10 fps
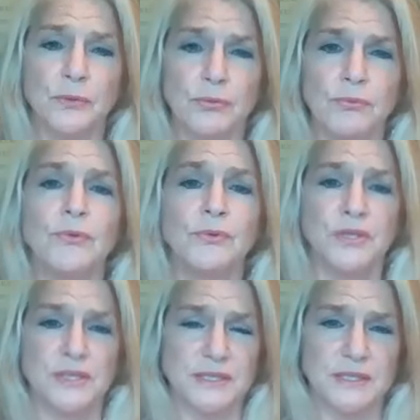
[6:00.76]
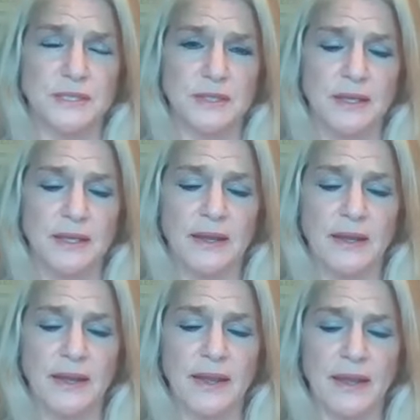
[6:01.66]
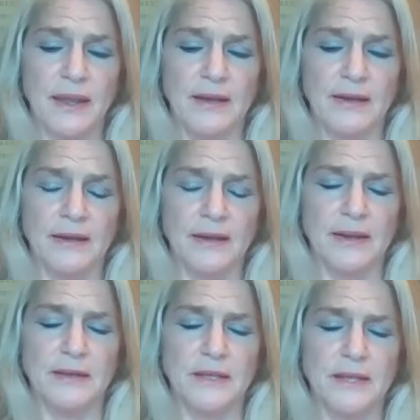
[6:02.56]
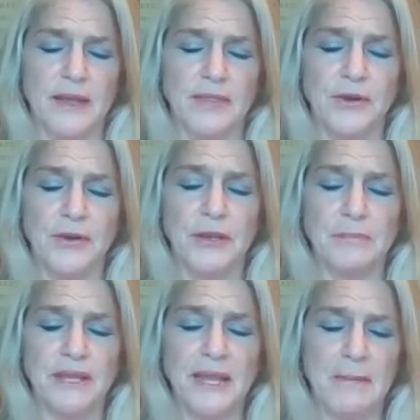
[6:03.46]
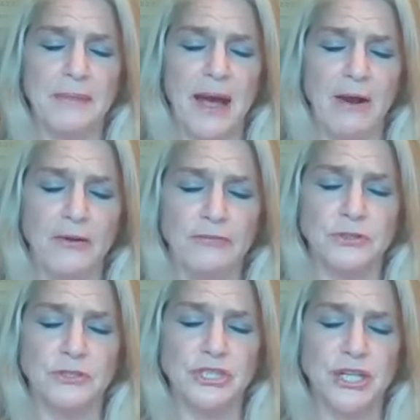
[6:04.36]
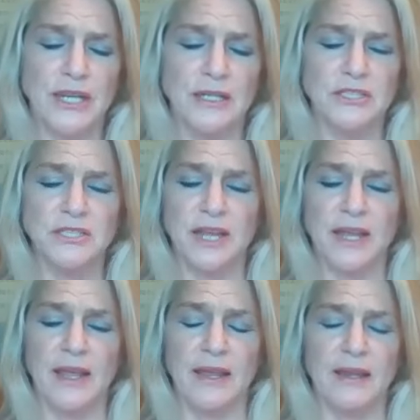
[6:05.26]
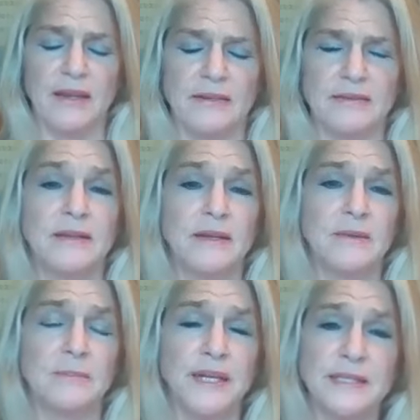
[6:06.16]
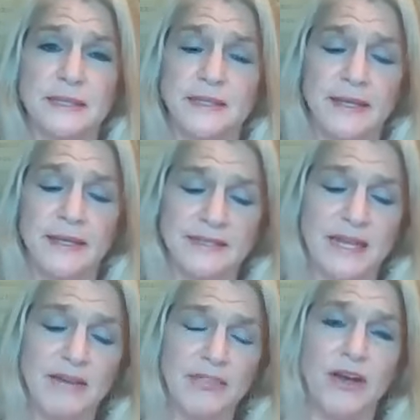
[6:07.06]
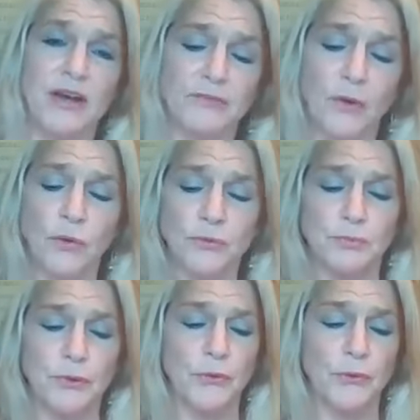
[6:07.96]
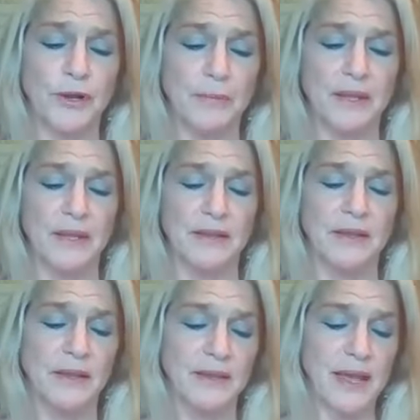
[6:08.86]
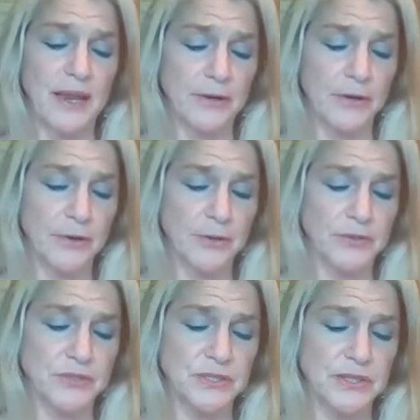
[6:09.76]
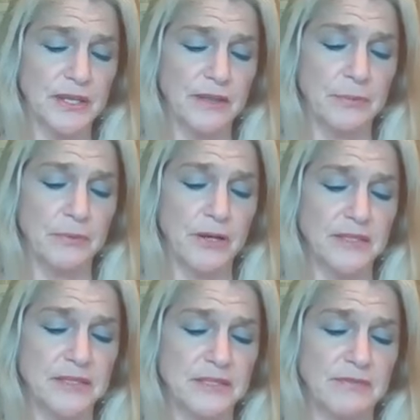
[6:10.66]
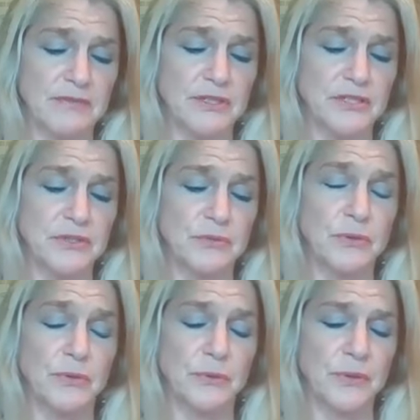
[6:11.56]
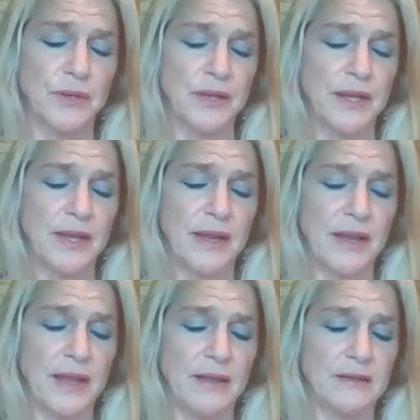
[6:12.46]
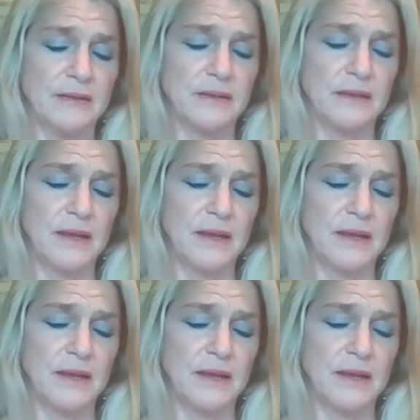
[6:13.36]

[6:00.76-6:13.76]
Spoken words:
through this, and there can be a powerful change and basically a death of old programming that occurs in the process of this new moon. And